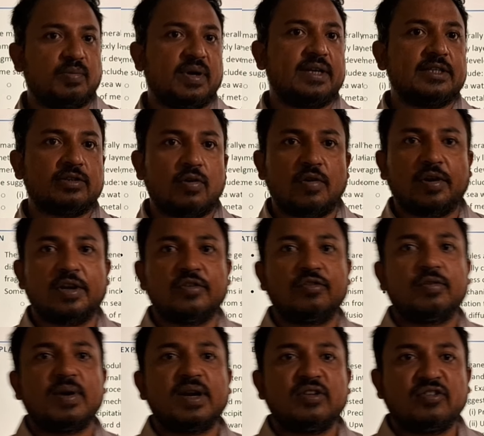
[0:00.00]
One is
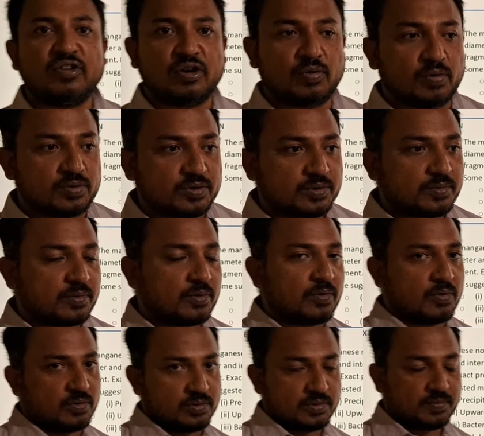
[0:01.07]
concretion, one is
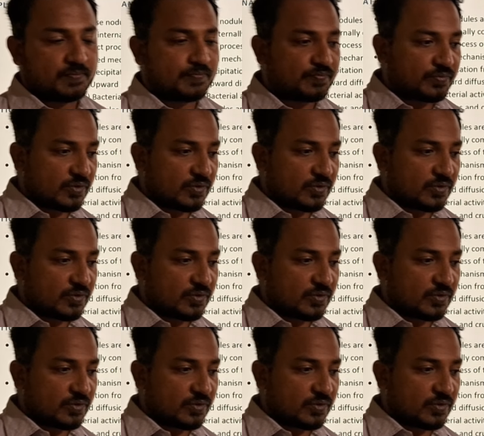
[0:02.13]
nodules.